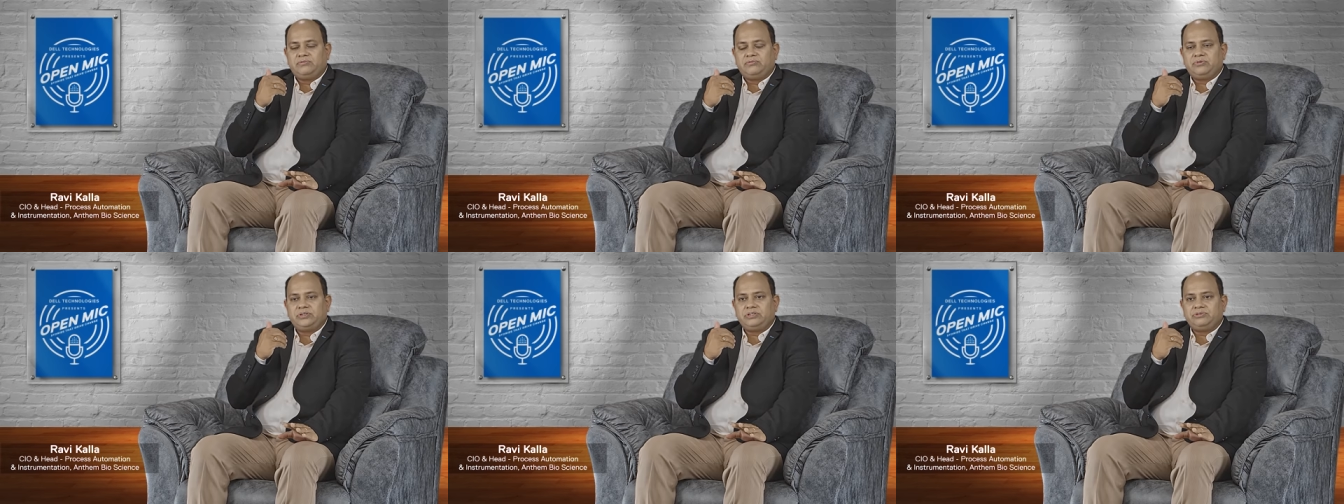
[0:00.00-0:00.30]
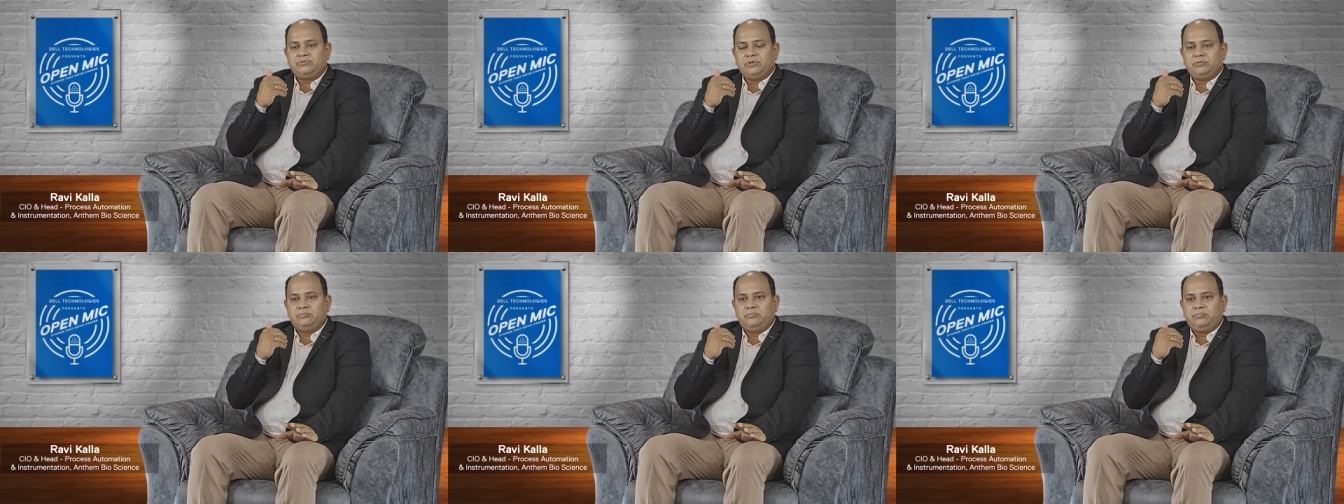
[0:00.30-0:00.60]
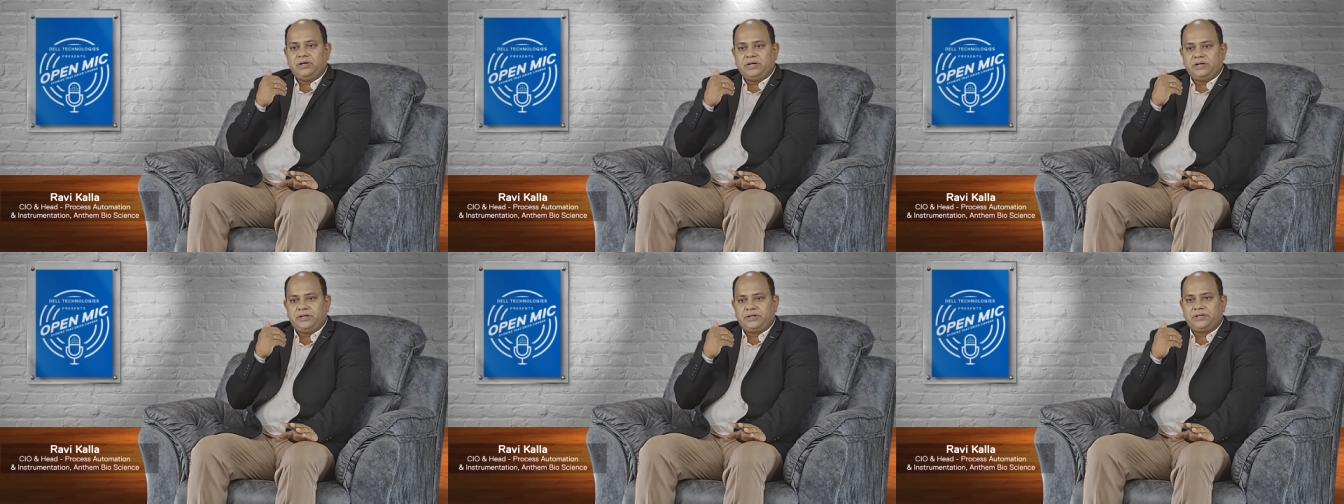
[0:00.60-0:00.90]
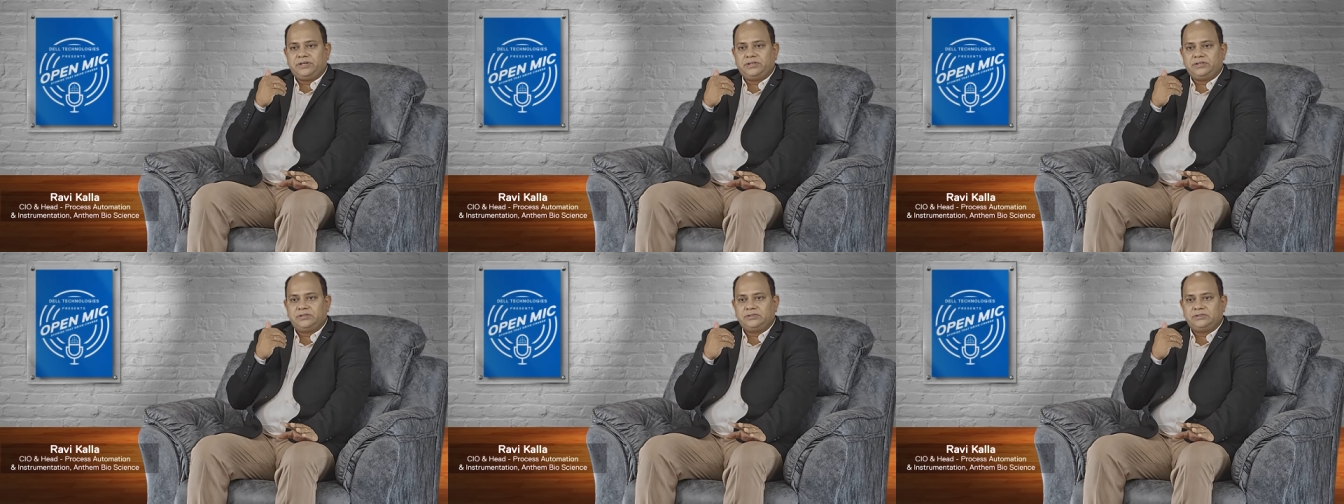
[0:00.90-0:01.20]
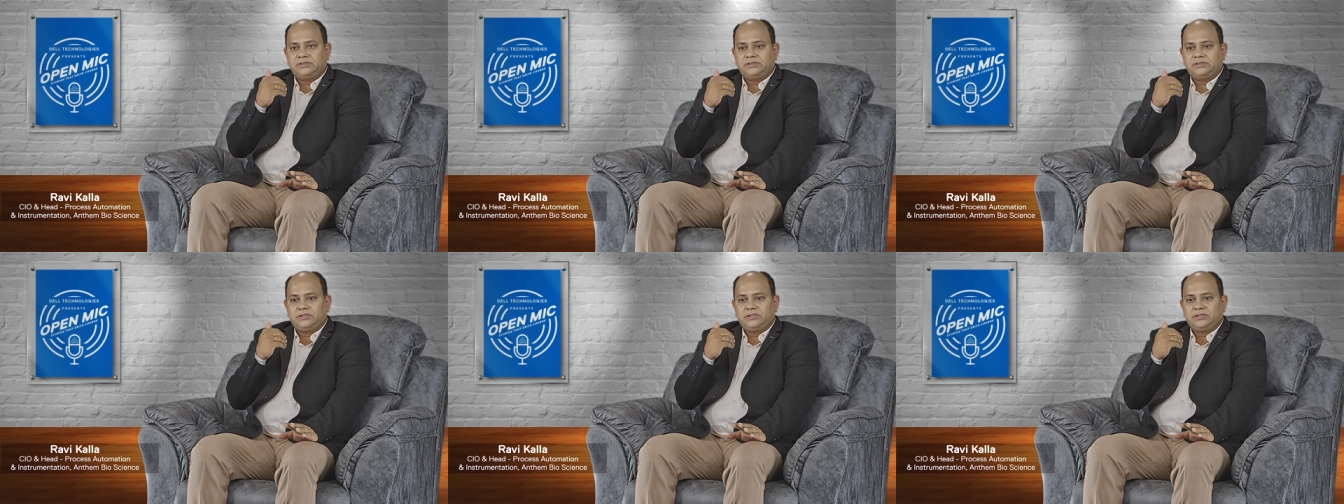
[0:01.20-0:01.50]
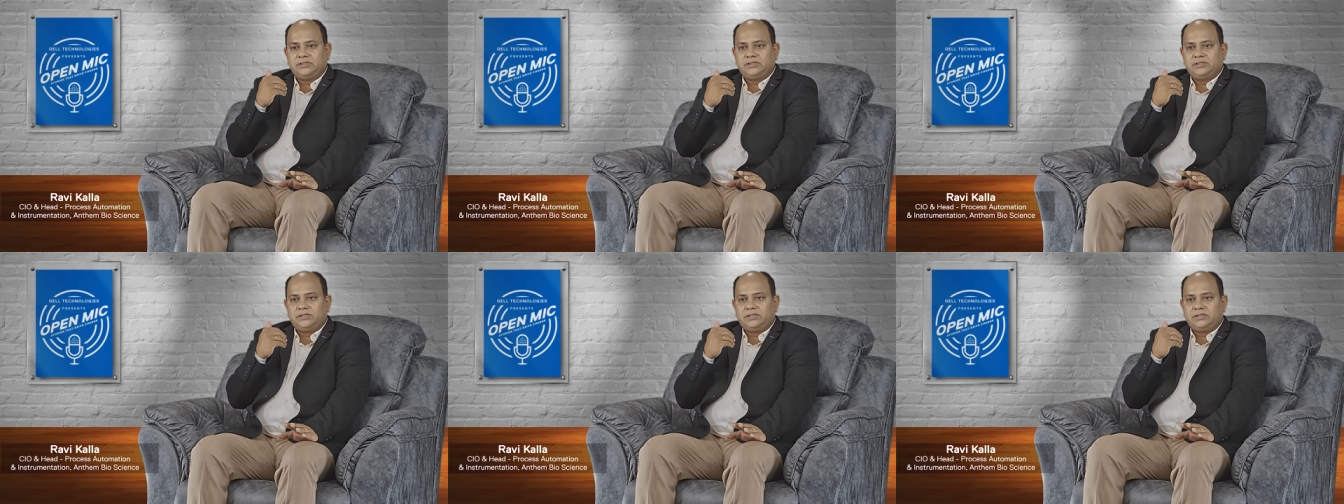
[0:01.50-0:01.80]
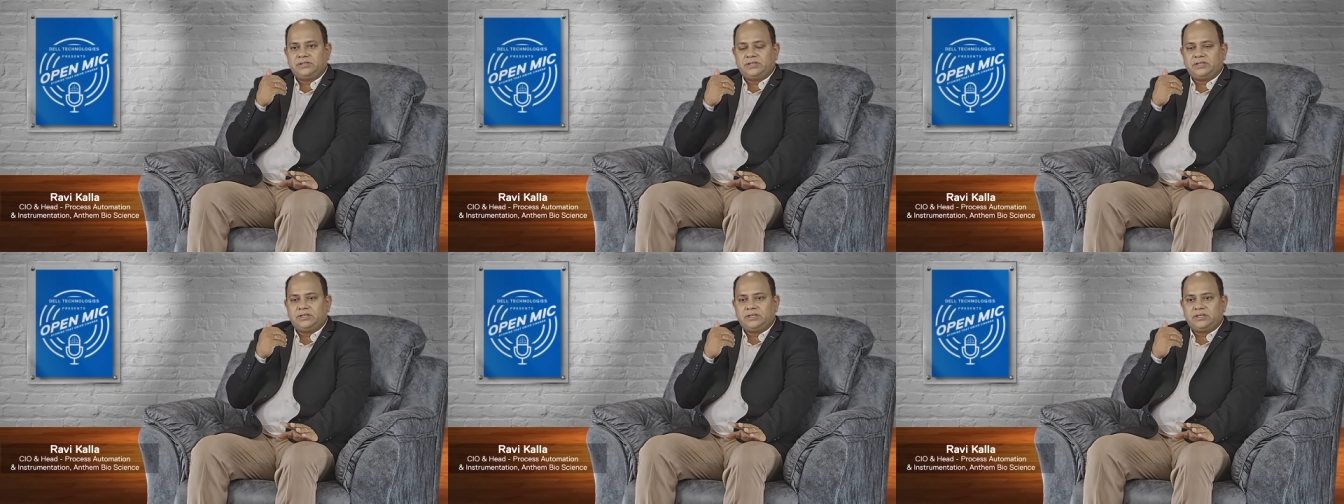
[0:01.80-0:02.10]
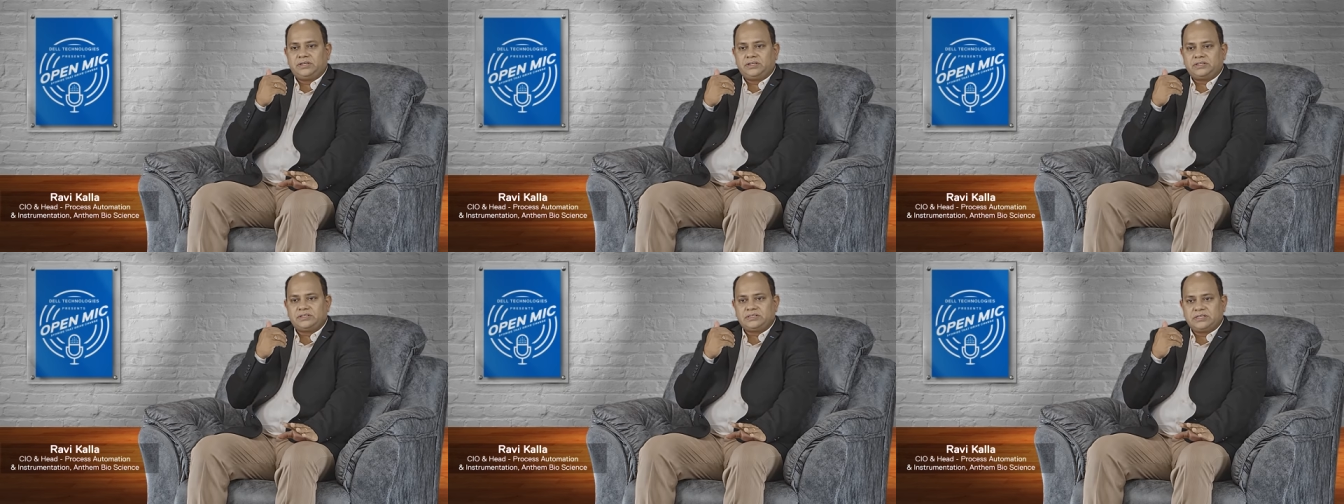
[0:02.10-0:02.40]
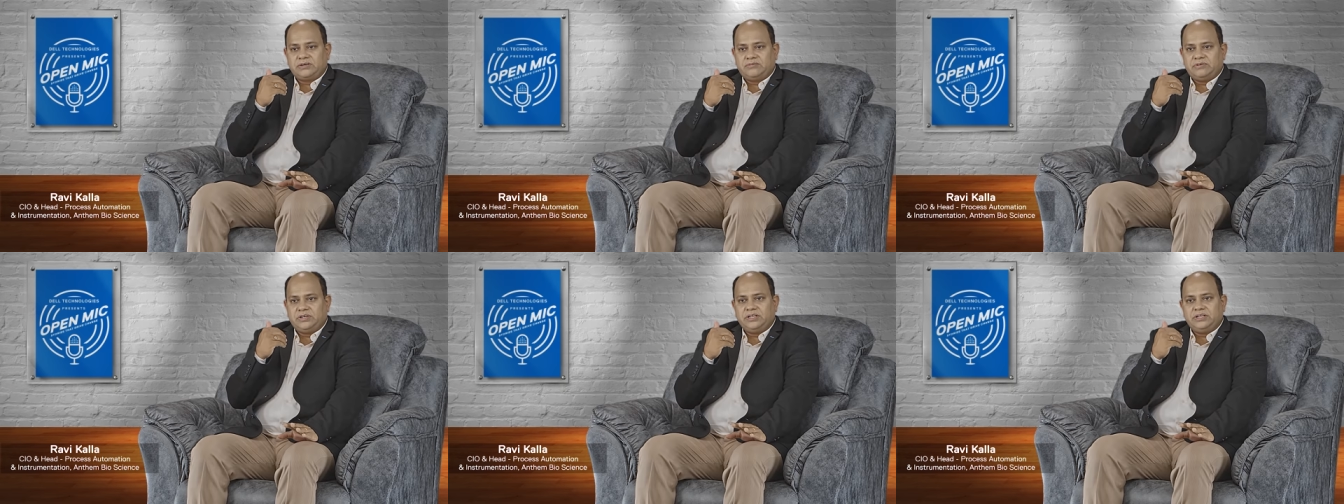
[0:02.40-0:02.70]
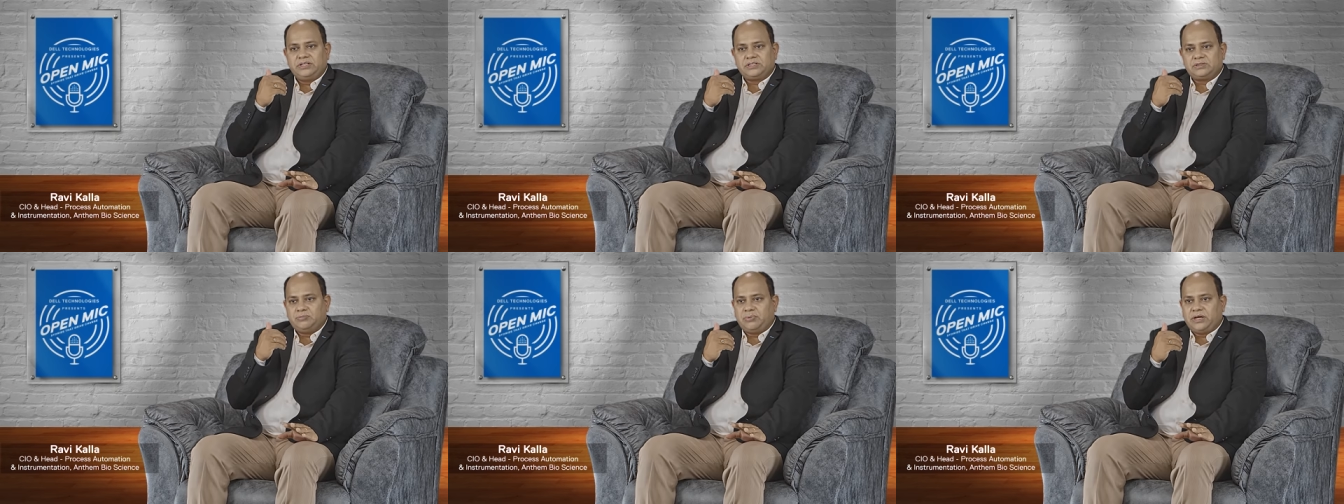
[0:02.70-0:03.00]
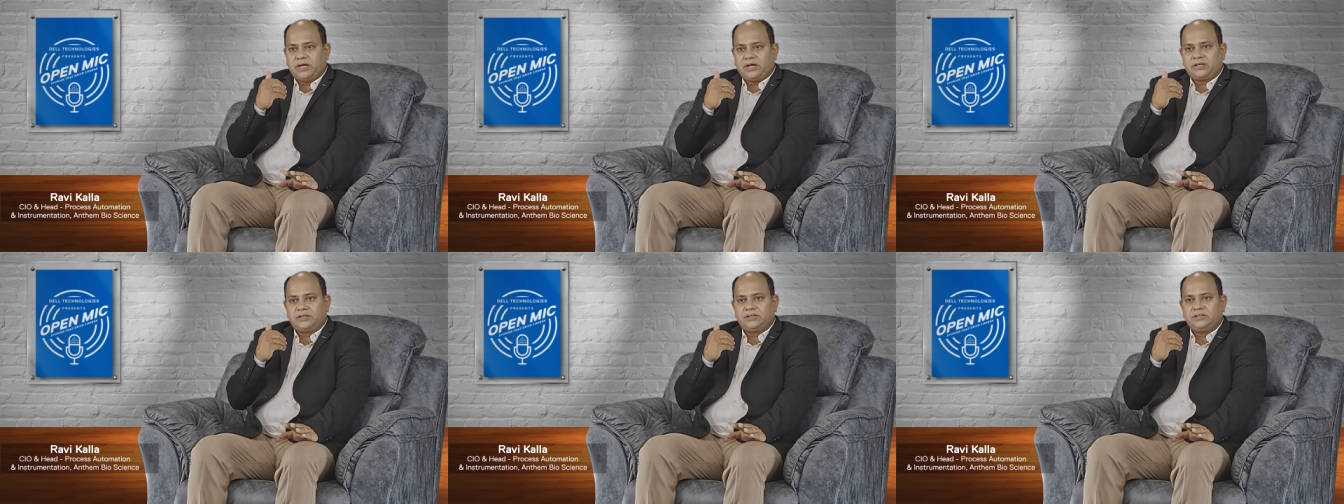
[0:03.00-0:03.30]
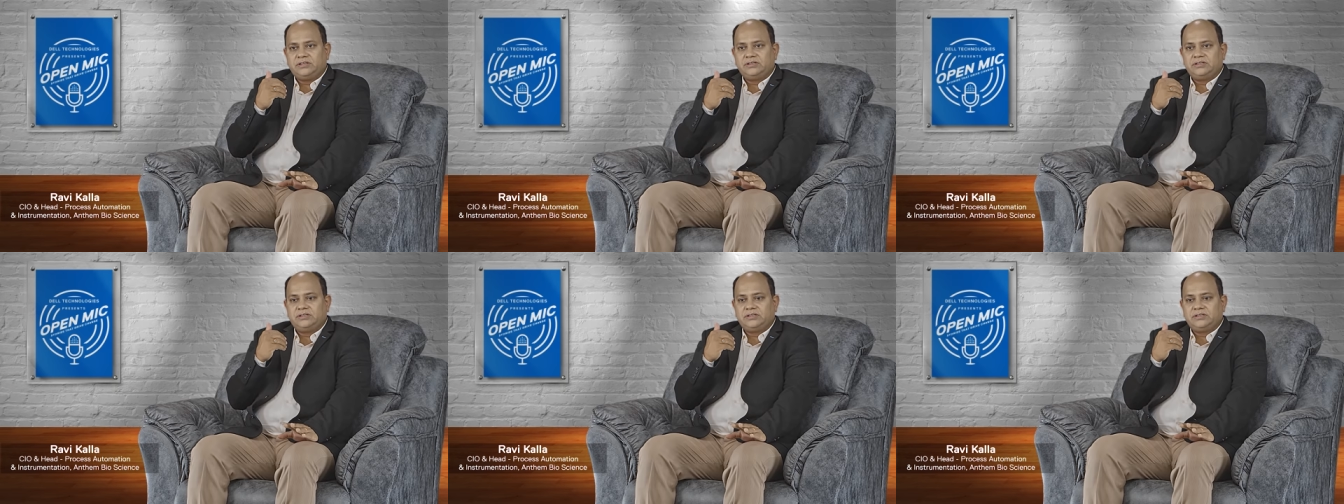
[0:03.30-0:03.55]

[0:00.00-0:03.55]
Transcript: which we built uh, seven years back,